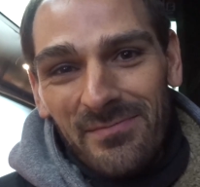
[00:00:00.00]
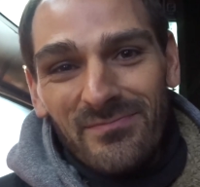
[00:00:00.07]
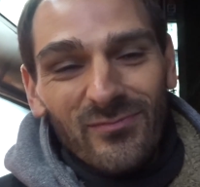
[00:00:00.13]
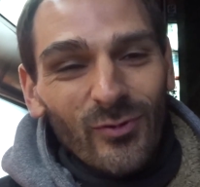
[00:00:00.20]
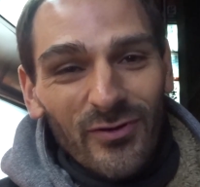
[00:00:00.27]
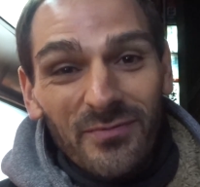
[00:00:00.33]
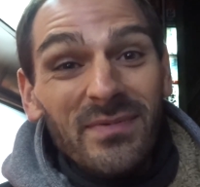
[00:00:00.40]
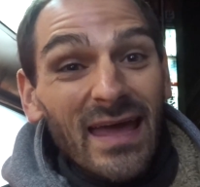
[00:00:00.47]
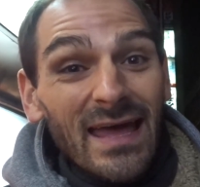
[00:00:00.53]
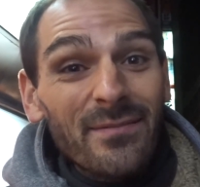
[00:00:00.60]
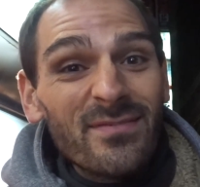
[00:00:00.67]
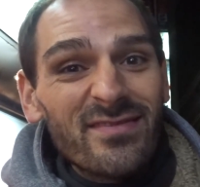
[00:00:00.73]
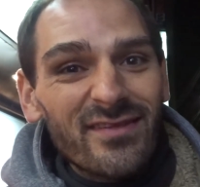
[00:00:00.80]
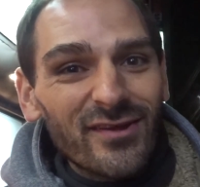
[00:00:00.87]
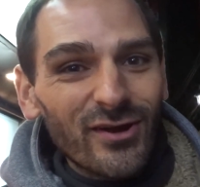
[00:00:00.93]
rhythm
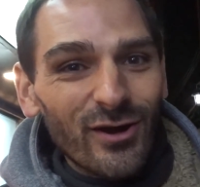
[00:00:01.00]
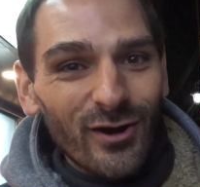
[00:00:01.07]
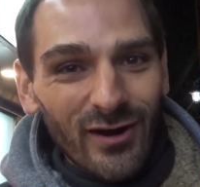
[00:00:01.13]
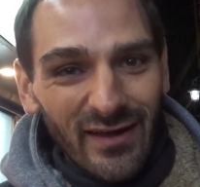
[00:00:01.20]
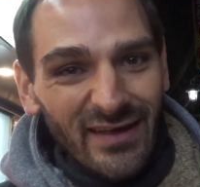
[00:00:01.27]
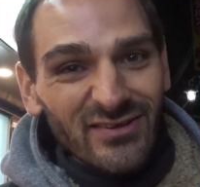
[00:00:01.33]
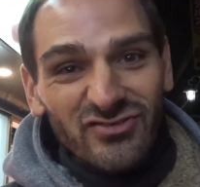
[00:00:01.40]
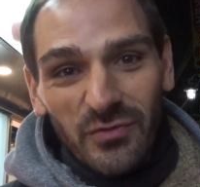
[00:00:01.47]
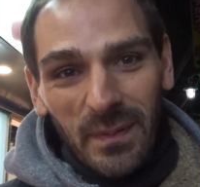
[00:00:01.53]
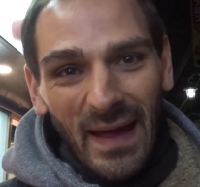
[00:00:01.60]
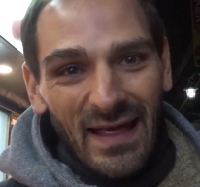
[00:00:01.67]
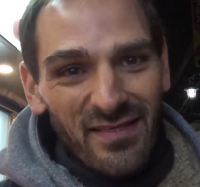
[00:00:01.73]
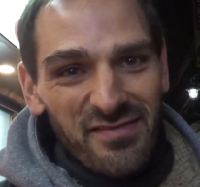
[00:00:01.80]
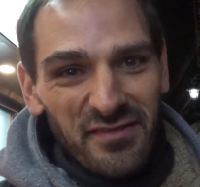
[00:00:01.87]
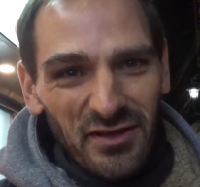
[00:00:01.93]
games that are in
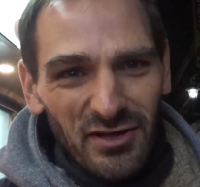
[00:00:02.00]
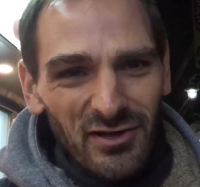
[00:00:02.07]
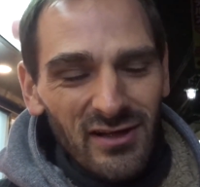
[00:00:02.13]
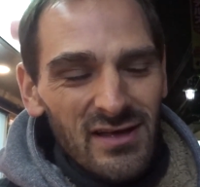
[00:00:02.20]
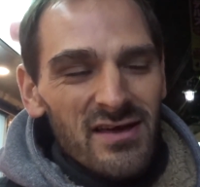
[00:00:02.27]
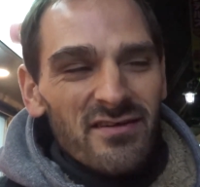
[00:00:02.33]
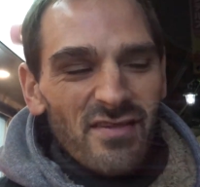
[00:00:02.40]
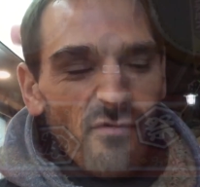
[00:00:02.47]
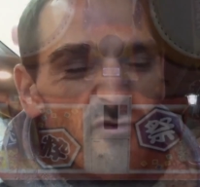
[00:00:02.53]
Japan still. Some